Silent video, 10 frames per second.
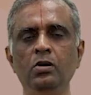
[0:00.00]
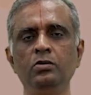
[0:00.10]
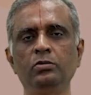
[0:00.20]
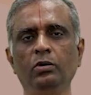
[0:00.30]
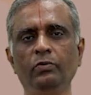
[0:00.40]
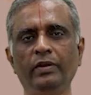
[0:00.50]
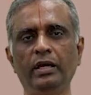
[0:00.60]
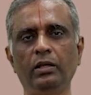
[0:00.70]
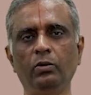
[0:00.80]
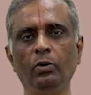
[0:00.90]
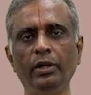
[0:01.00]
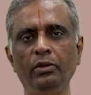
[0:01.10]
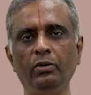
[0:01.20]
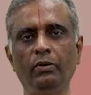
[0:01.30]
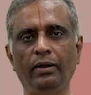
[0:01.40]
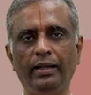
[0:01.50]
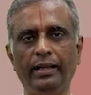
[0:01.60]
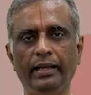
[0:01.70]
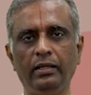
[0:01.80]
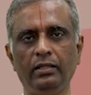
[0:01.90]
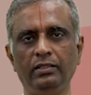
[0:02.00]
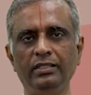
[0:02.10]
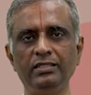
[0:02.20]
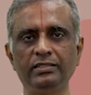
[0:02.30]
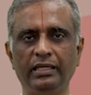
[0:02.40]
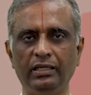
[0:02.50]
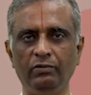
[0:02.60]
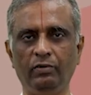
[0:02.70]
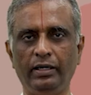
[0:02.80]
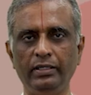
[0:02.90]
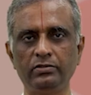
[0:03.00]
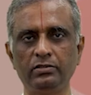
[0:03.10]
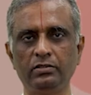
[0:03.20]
So we are going to relate this invoice,